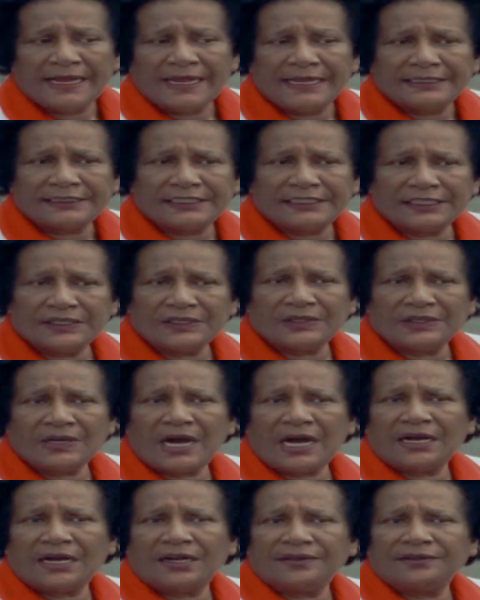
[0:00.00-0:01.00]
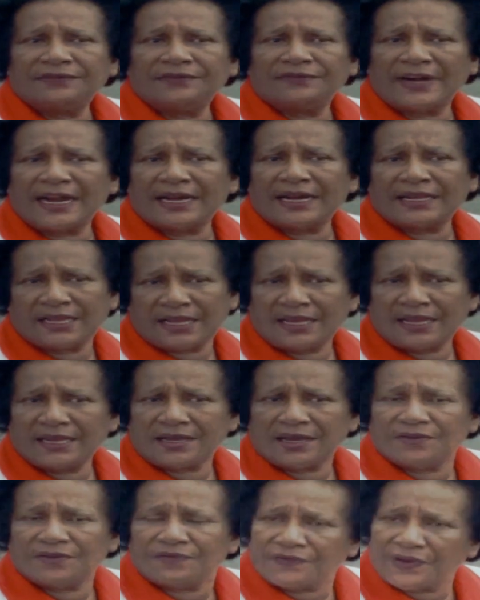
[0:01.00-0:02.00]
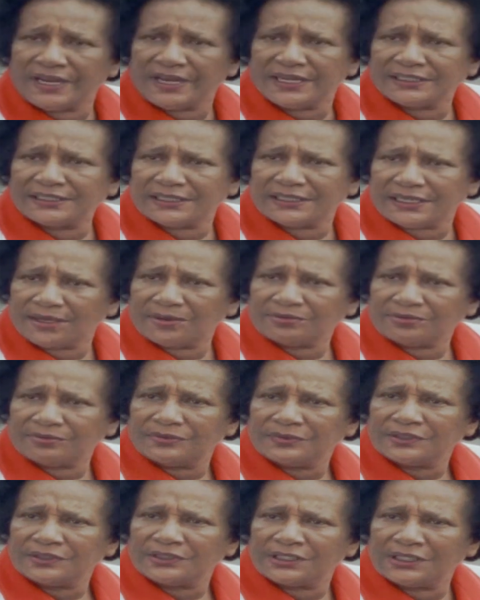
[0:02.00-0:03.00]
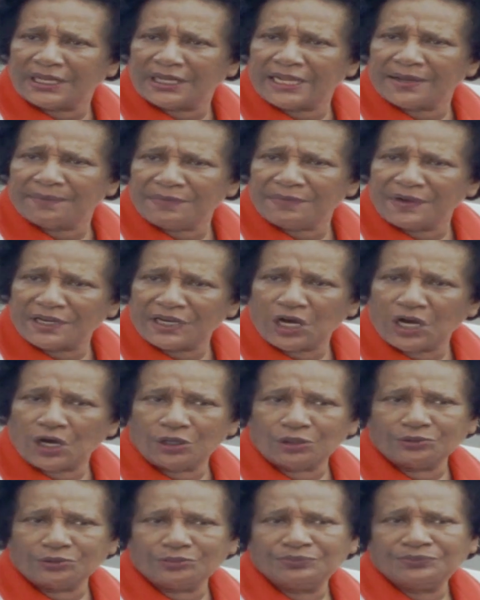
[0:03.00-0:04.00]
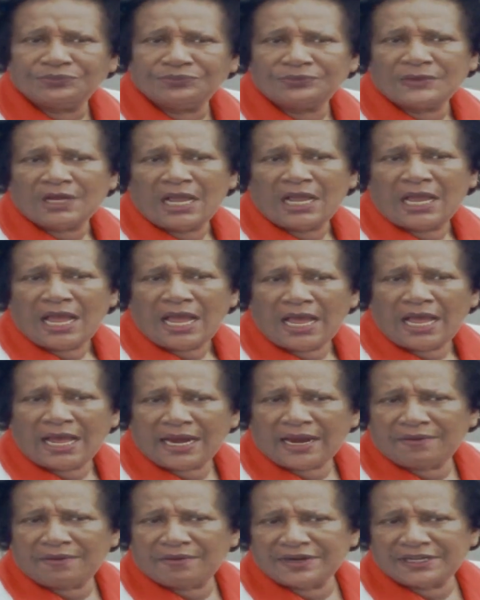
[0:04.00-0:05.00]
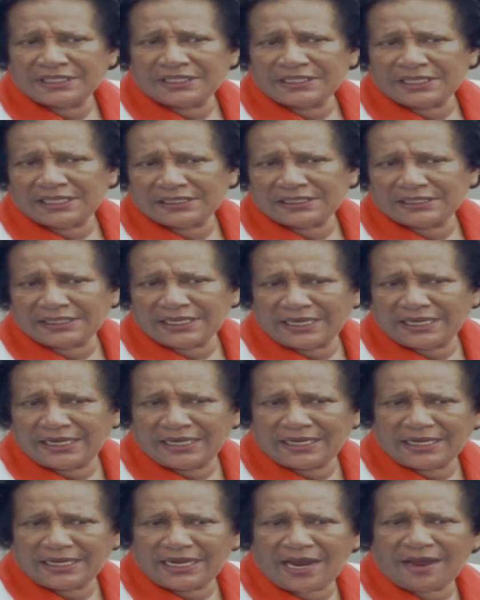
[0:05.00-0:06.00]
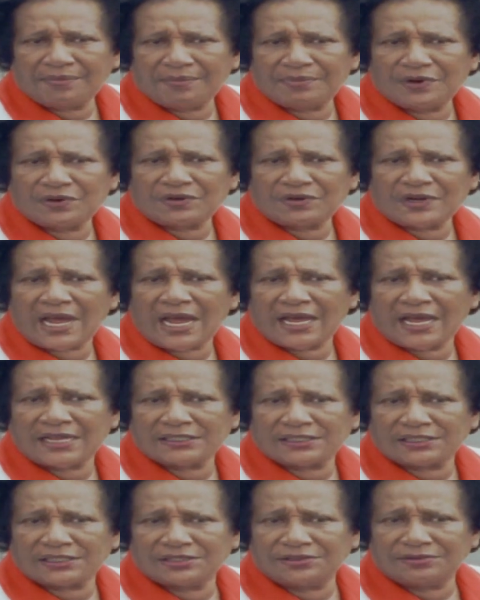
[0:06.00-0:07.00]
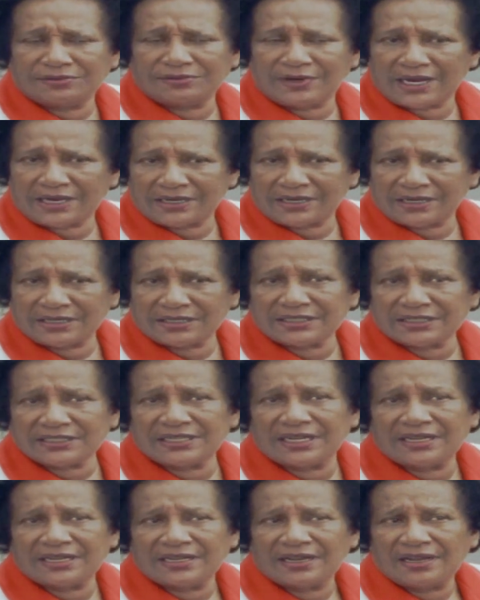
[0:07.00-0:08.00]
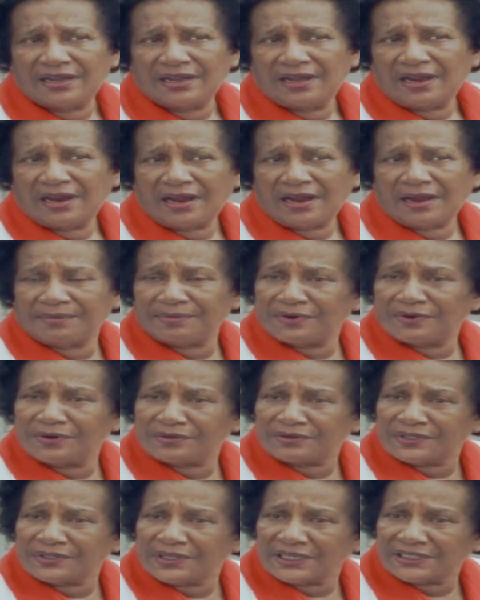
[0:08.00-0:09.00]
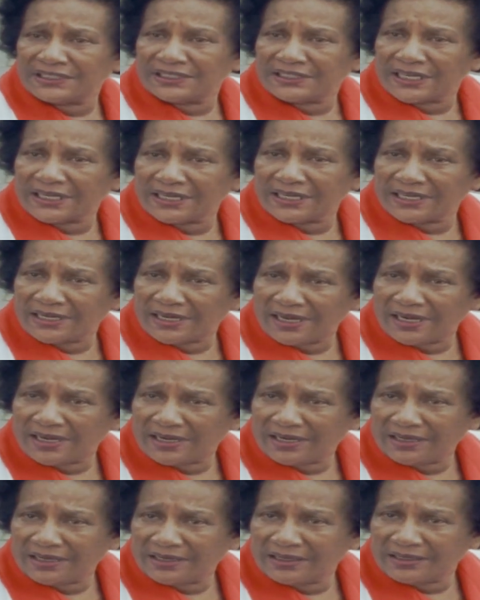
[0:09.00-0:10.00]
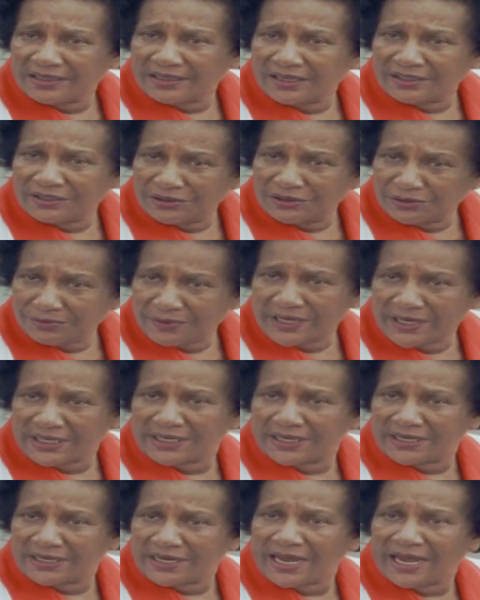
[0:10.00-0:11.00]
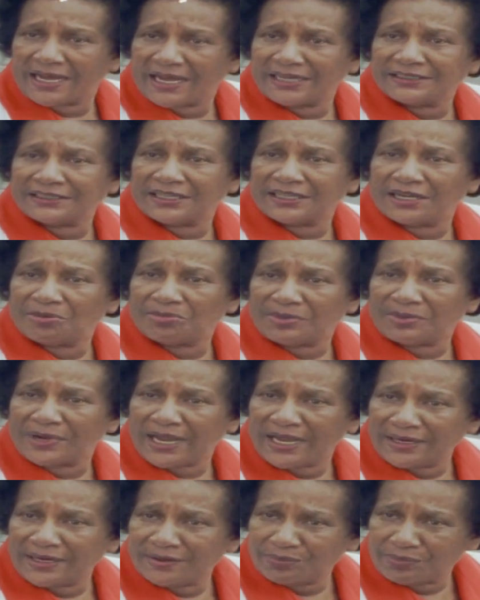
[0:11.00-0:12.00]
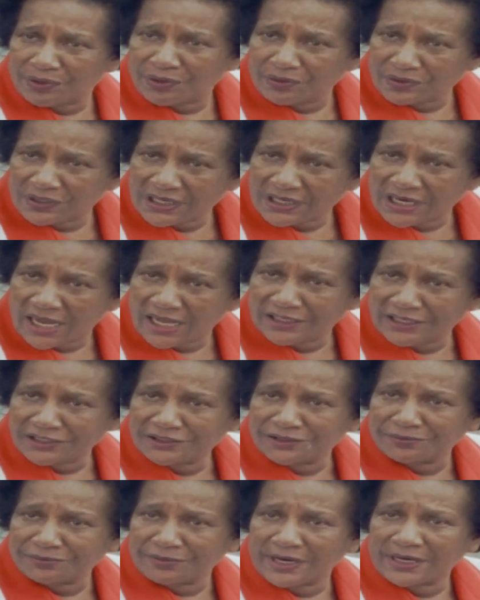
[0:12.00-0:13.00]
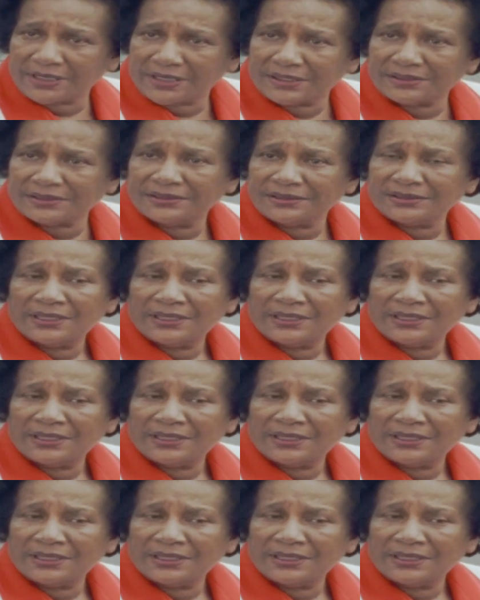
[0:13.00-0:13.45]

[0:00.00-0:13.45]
So finally, he convinced them to let me go. And I went to Tuskegee and I broke the high school record. I broke set a new record in the high jump and broke the college record.